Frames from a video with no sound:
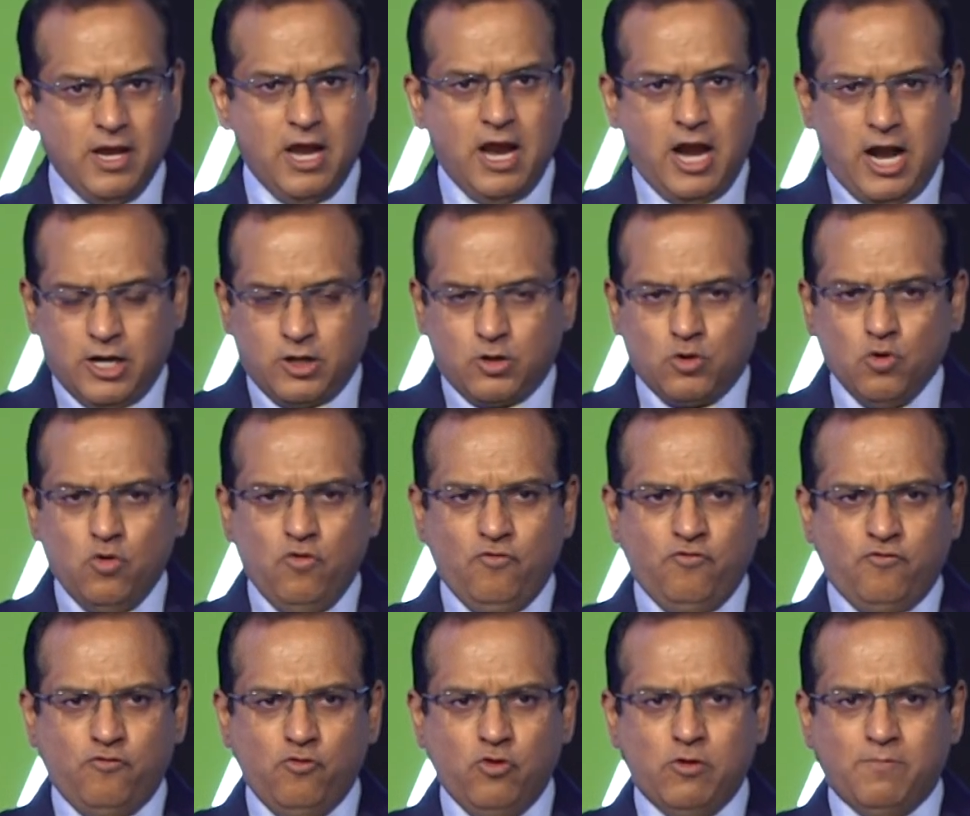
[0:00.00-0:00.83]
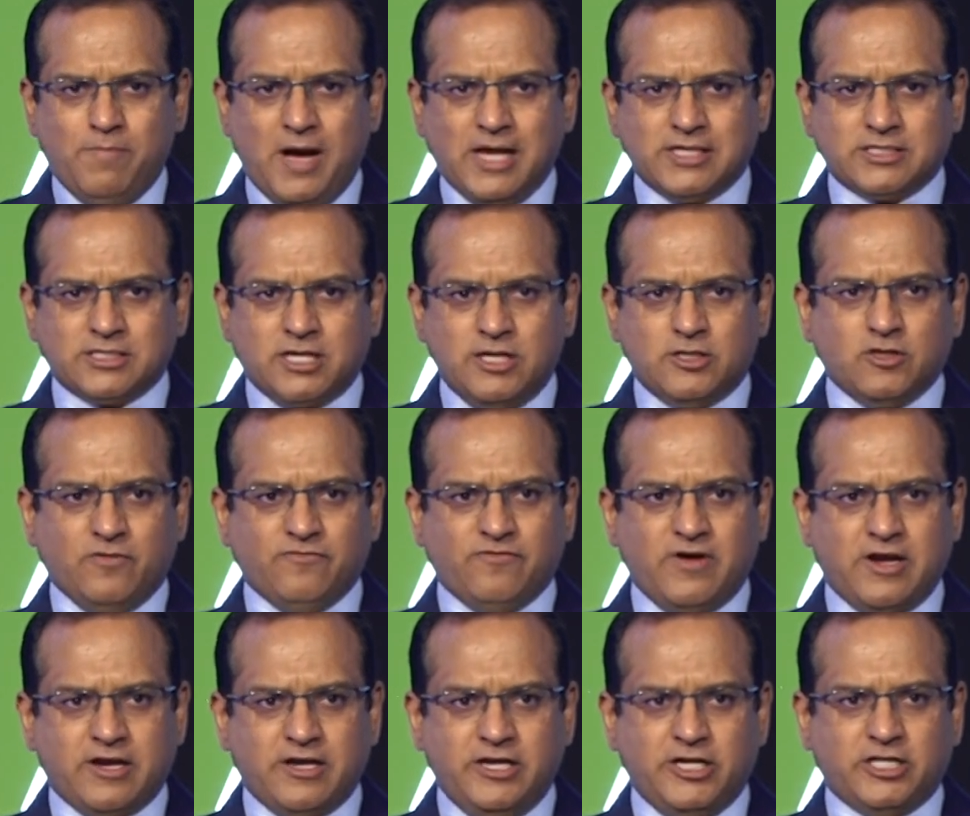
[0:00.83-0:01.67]
And two food baskets of
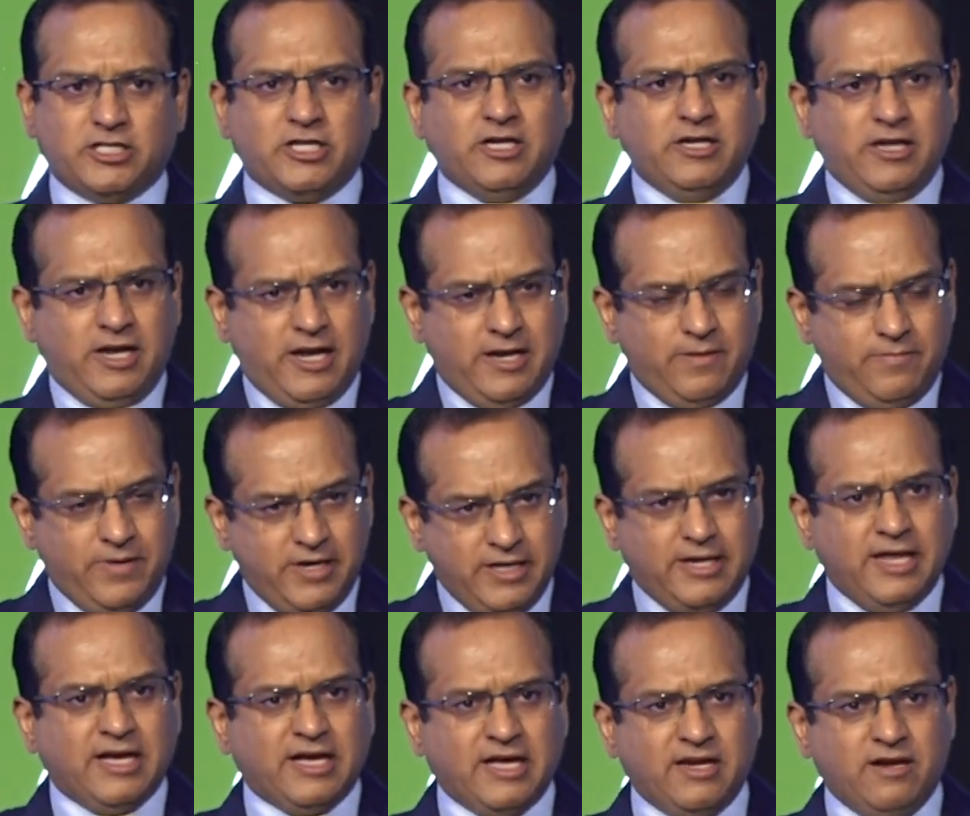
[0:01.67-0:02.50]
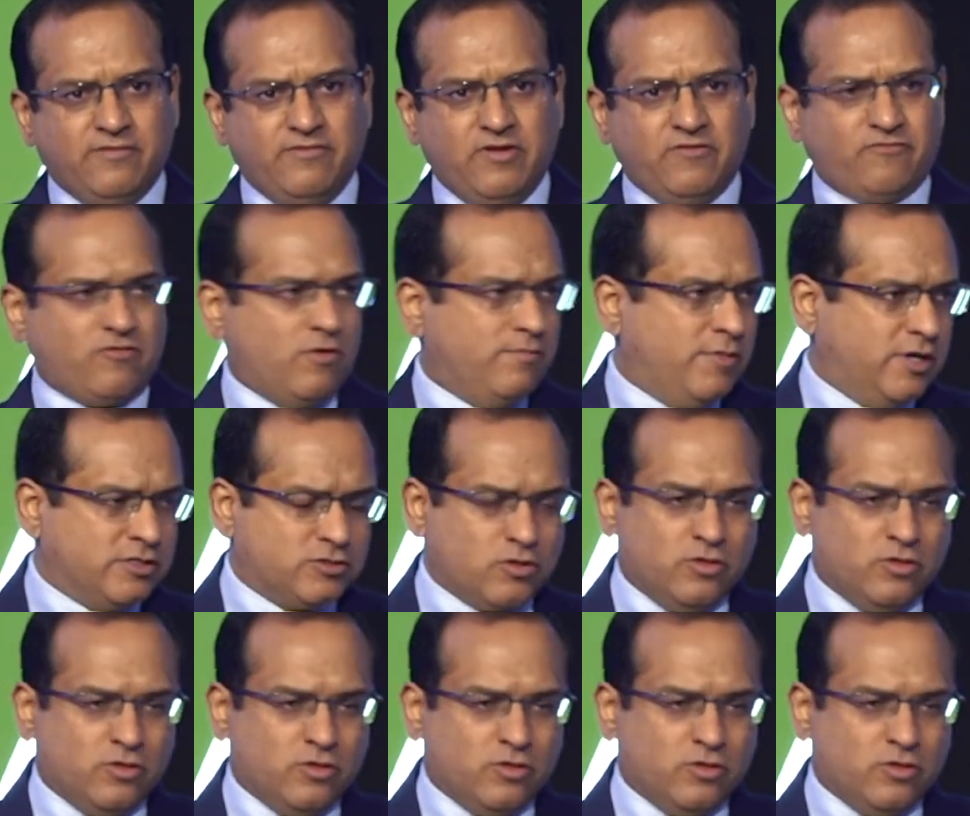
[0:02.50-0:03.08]
our nation had been taken away from us.